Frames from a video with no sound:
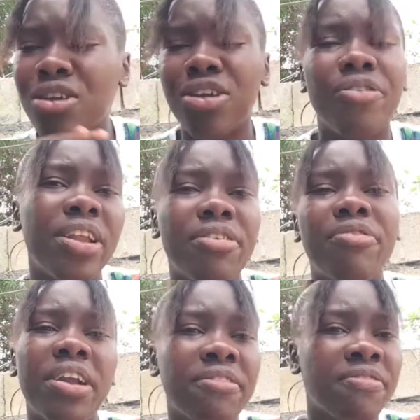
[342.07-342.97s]
not really
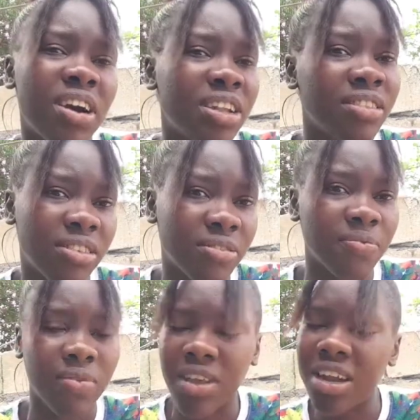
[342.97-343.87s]
relevant
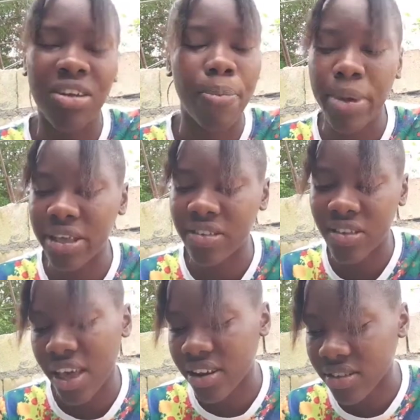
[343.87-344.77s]
and it not make
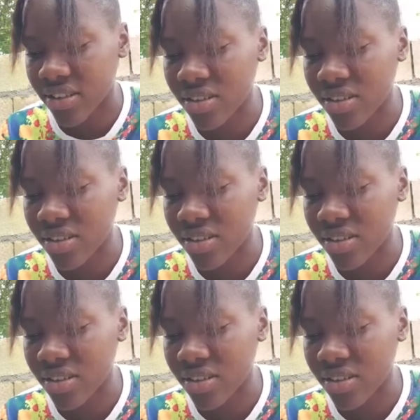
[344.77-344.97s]
sense.